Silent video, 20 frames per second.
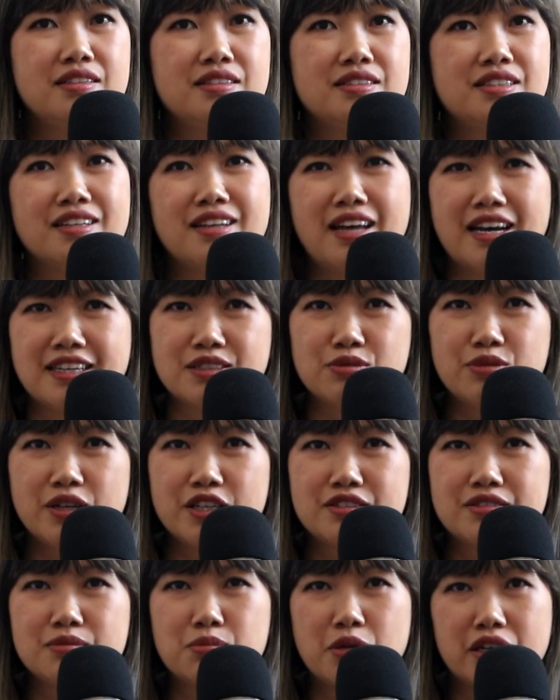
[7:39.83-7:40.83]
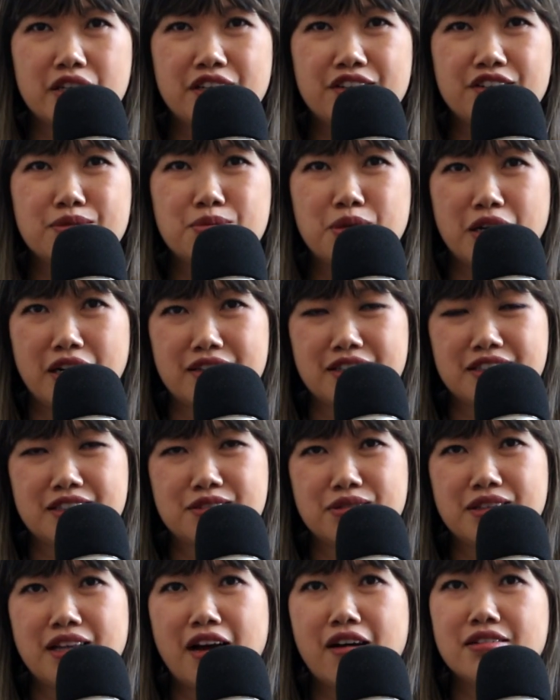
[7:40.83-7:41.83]
The last way to market your products
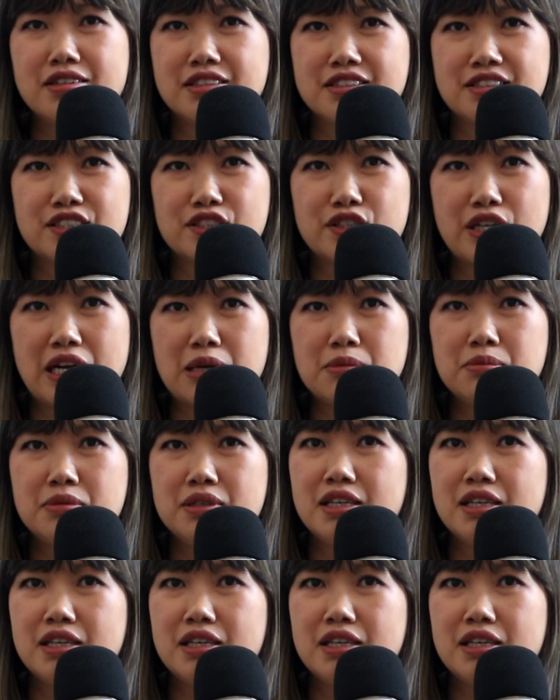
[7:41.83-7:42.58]
without Instagram